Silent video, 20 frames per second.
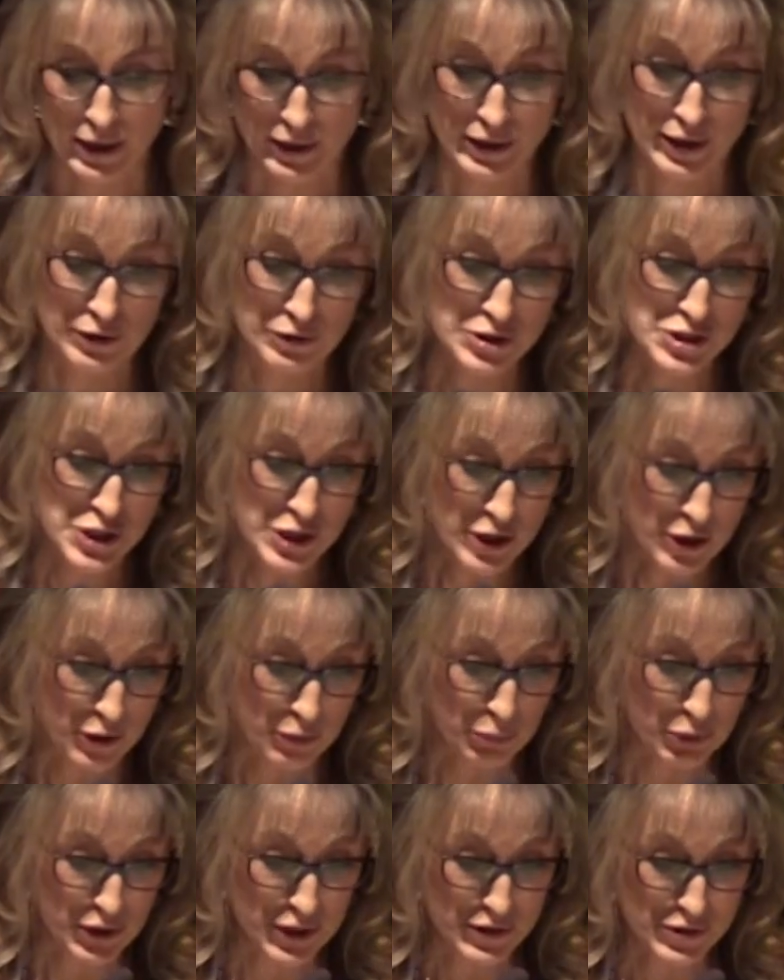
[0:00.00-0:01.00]
And energy
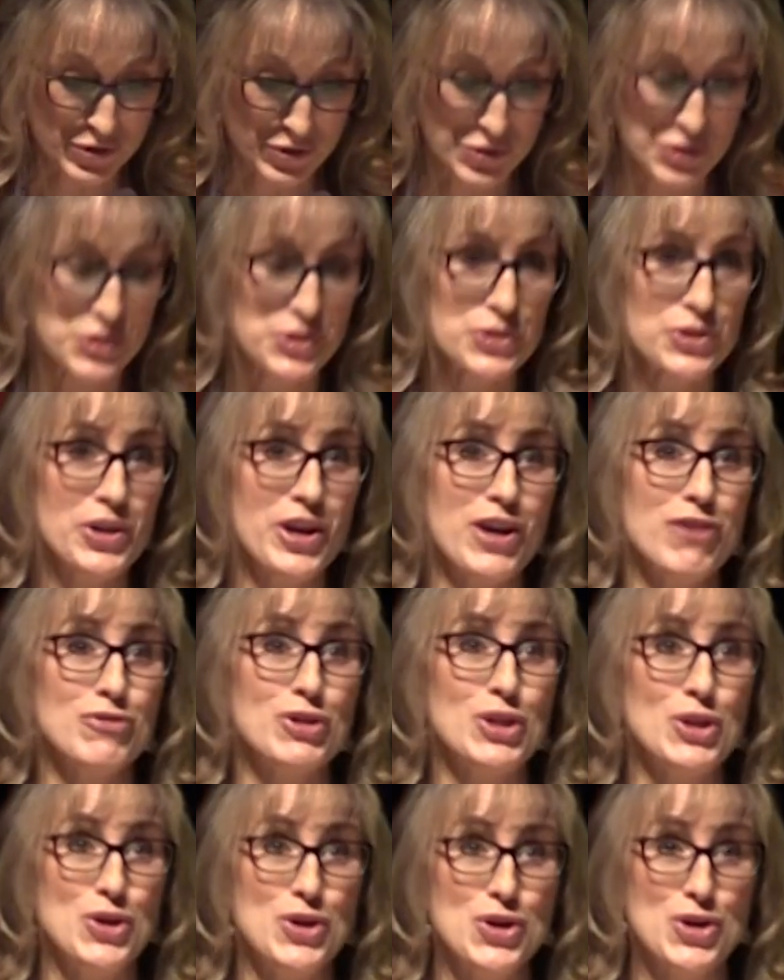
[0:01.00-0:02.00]
companies still
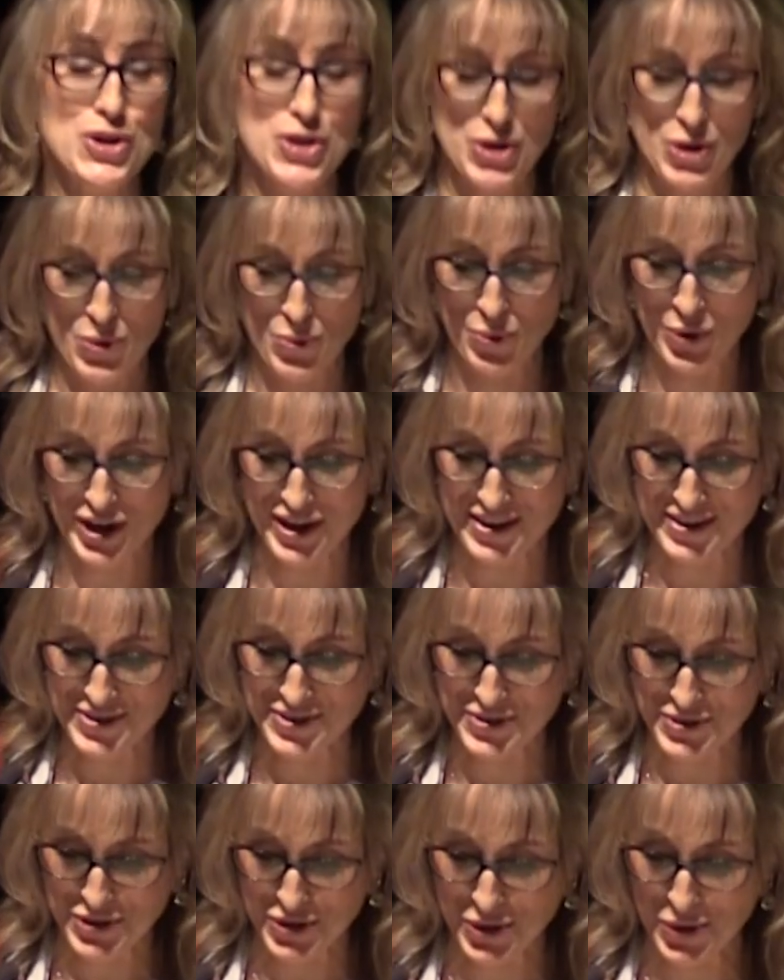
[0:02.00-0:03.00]
have a long
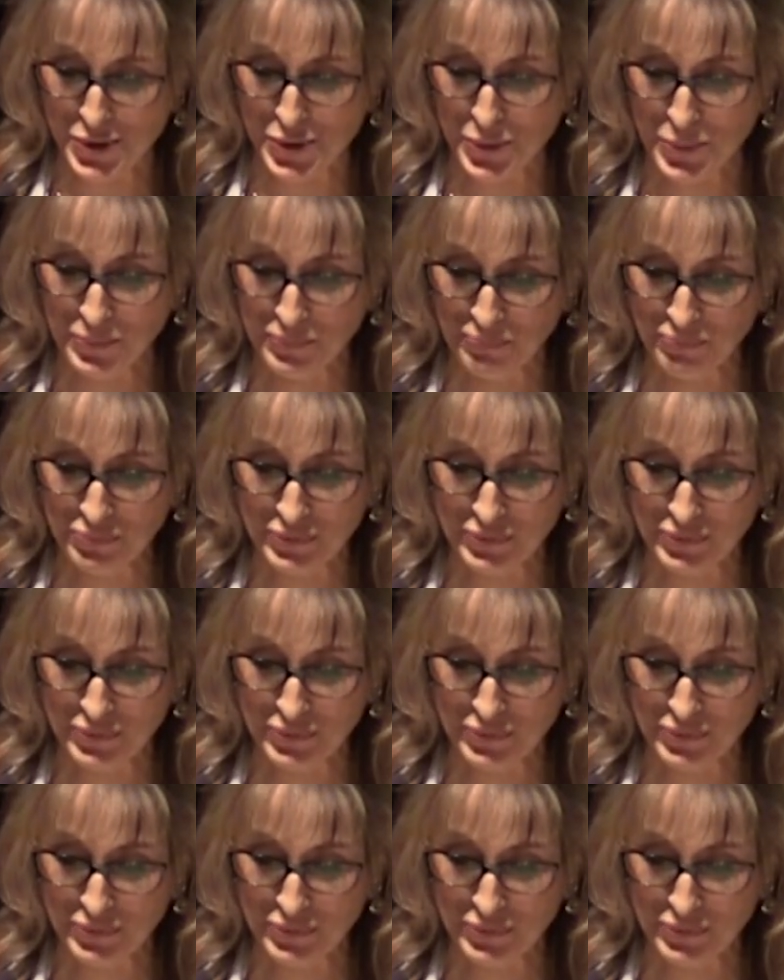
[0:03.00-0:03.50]
ways to go.